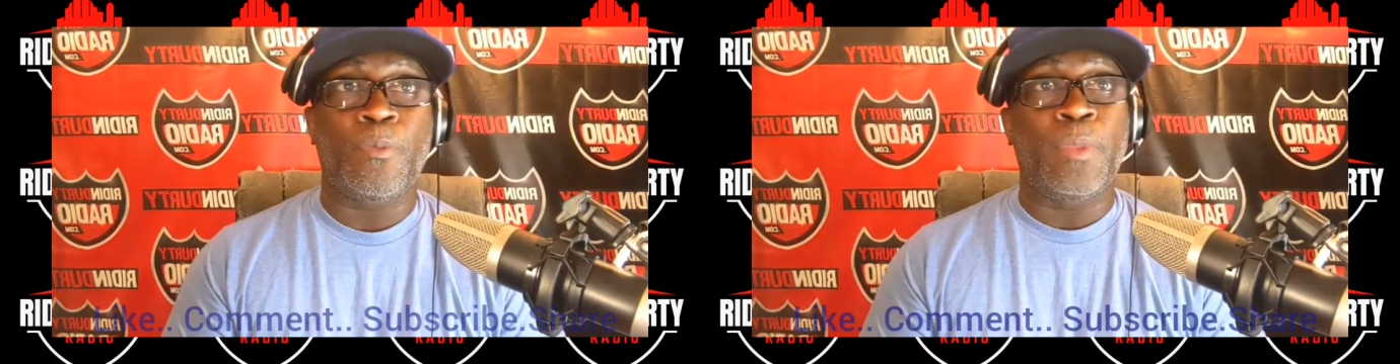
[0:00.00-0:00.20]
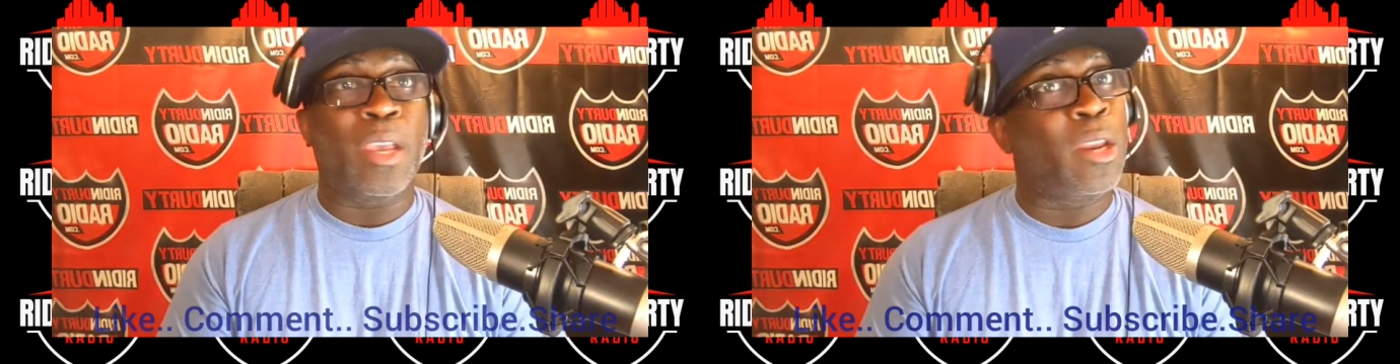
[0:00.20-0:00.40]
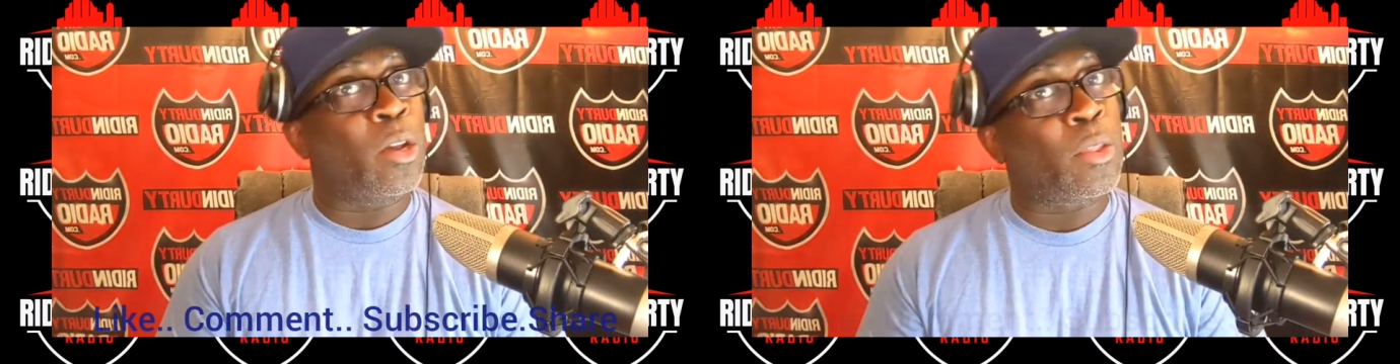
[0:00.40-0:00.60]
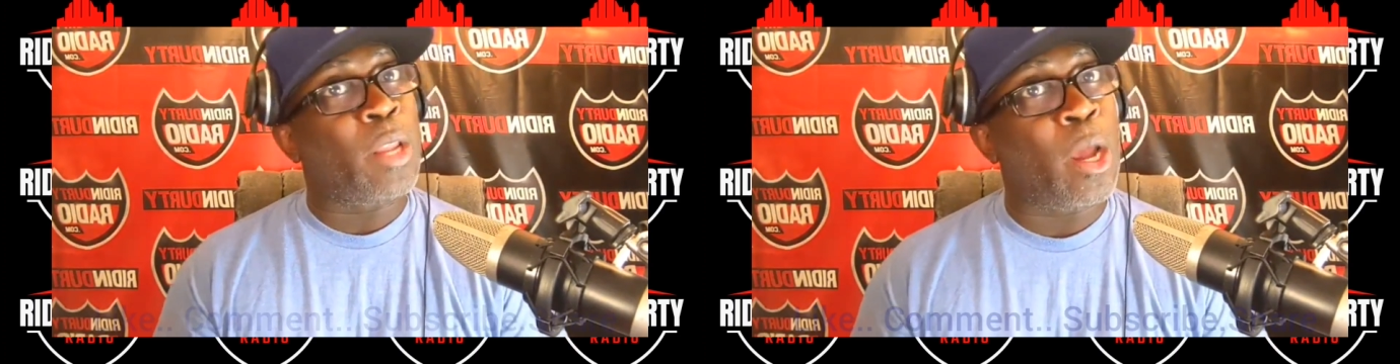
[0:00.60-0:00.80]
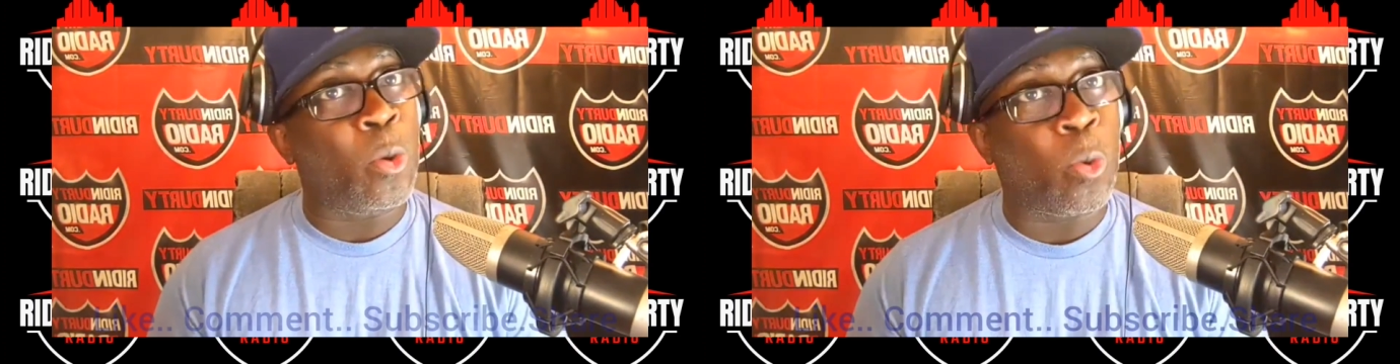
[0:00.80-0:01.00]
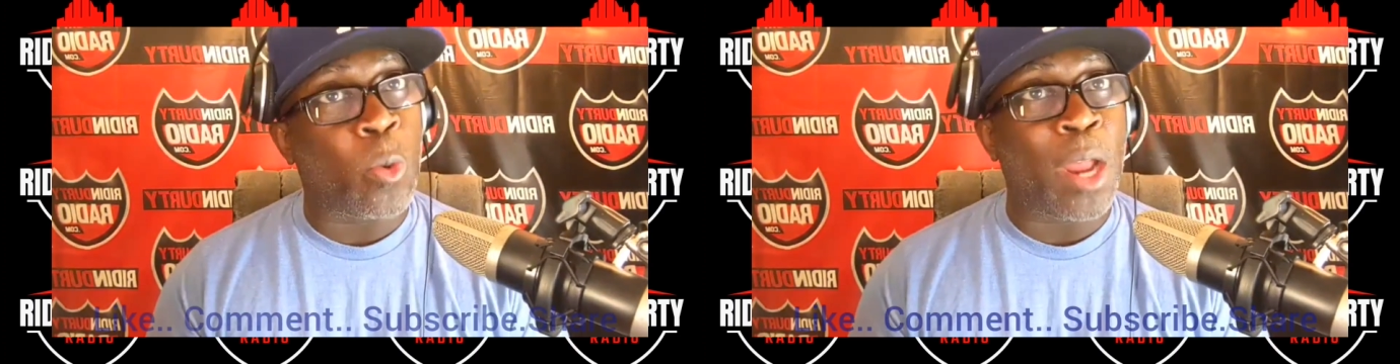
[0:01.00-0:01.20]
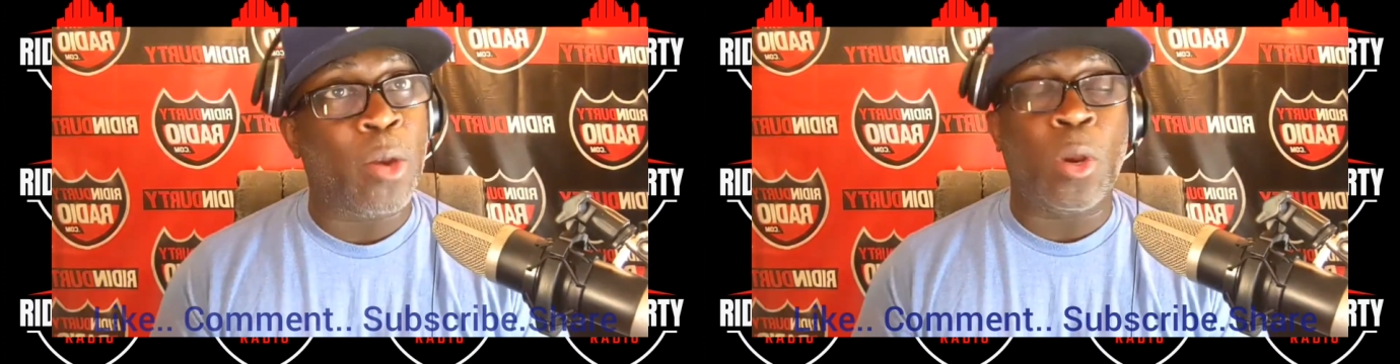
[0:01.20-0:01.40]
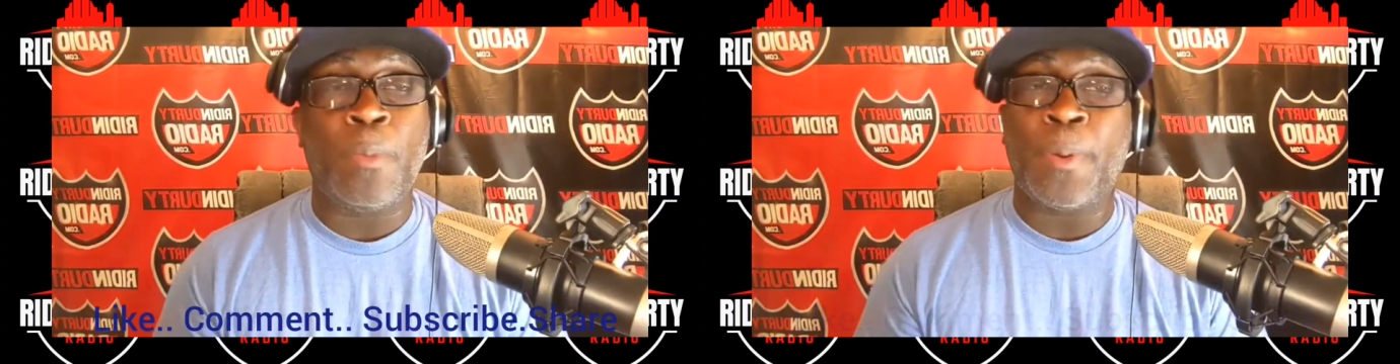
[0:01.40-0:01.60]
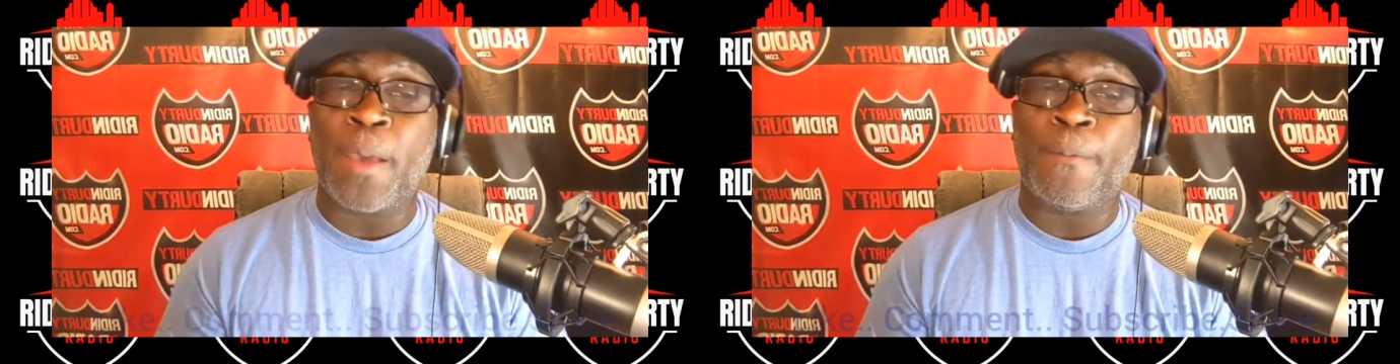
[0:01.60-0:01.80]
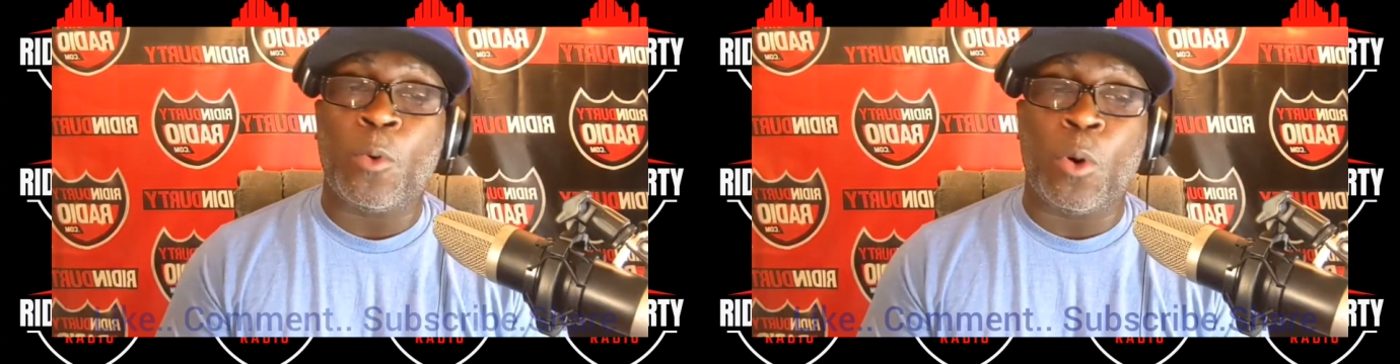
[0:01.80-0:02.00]
than any other night on the Riding Dirty
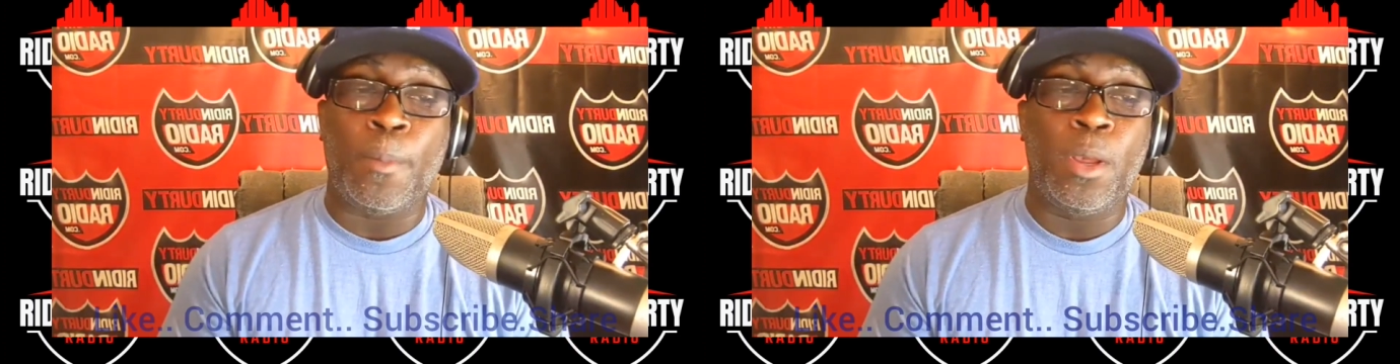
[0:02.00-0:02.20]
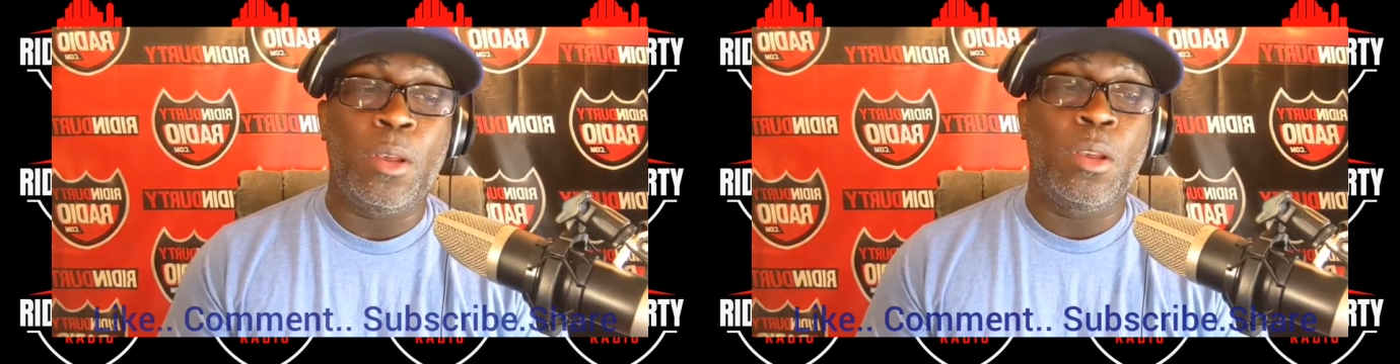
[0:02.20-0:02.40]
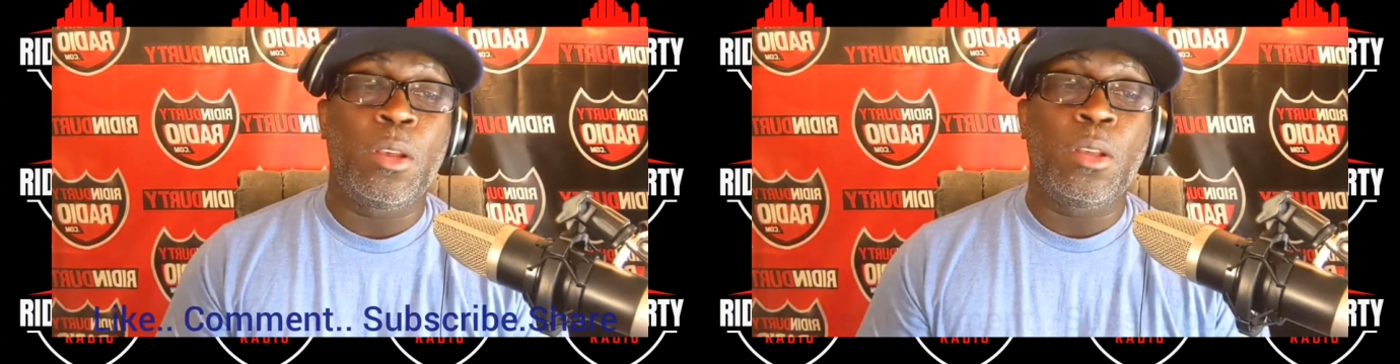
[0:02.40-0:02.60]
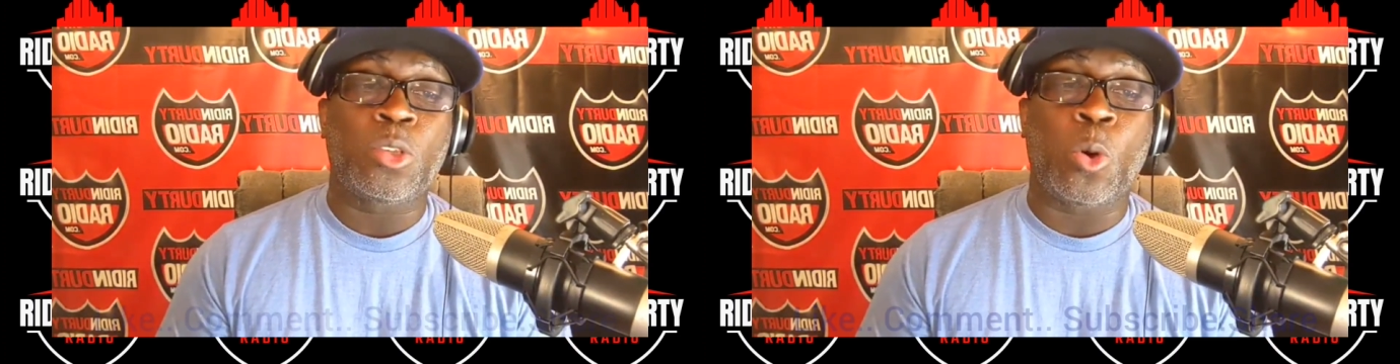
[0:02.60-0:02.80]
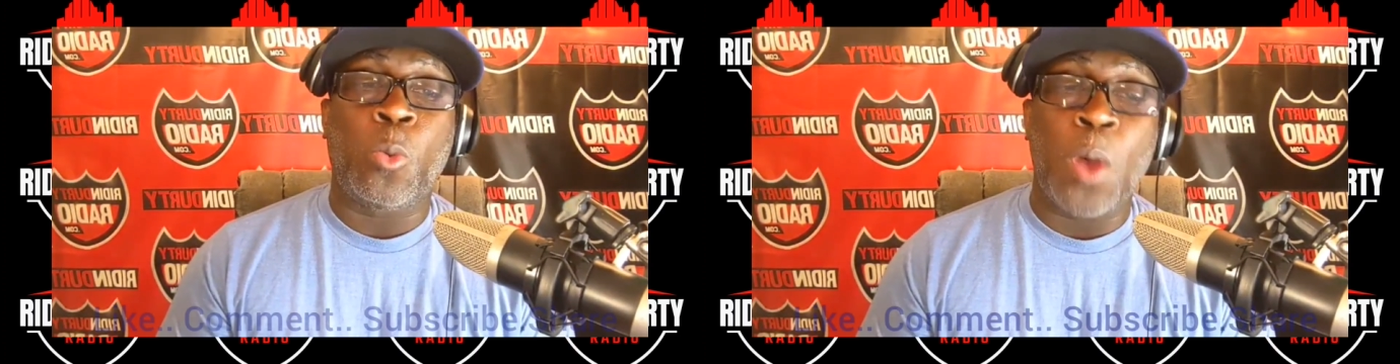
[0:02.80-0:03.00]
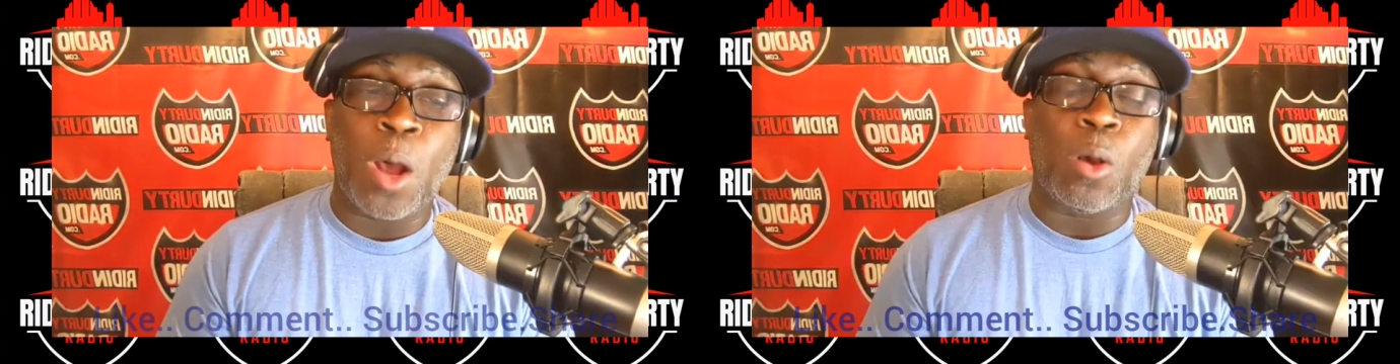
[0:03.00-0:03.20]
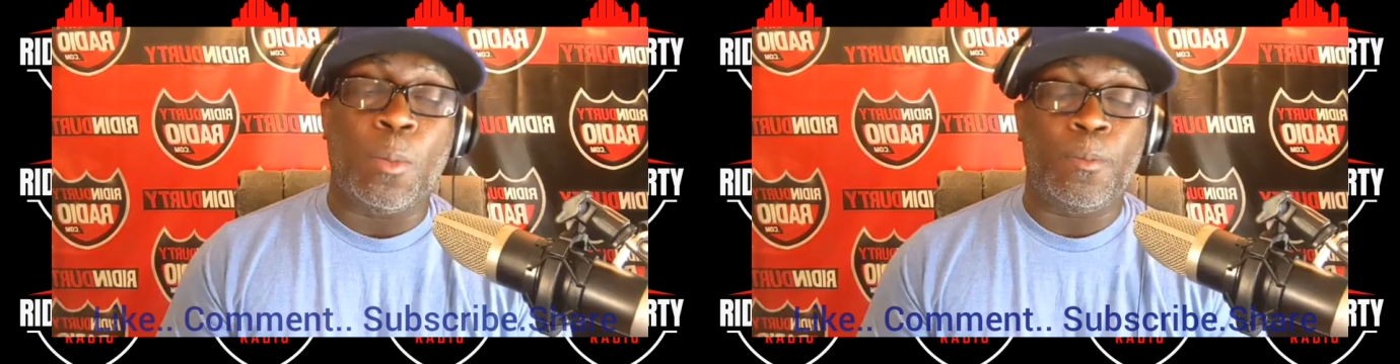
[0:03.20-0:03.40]
platform. So welcome,